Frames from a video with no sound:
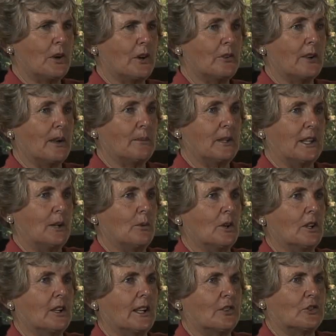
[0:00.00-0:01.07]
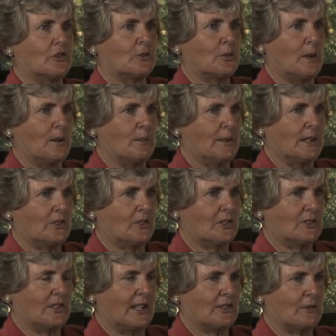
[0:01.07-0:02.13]
the program and they were extremely
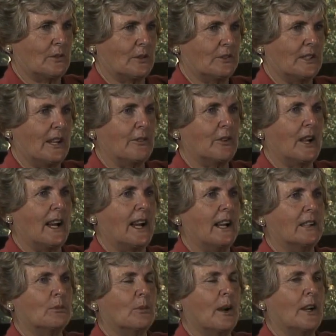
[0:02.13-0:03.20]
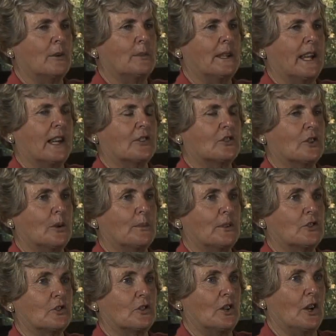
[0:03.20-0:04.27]
successful. Never had Wyoming had so
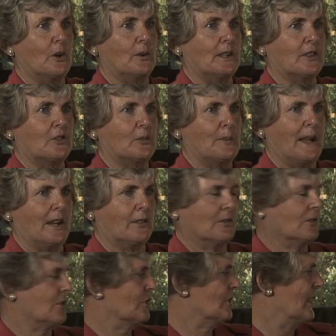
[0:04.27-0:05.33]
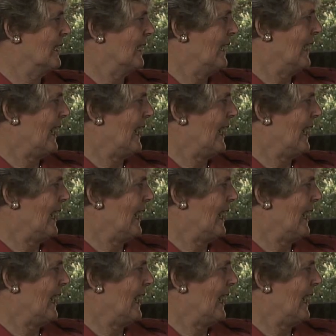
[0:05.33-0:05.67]
much snow in its mountains.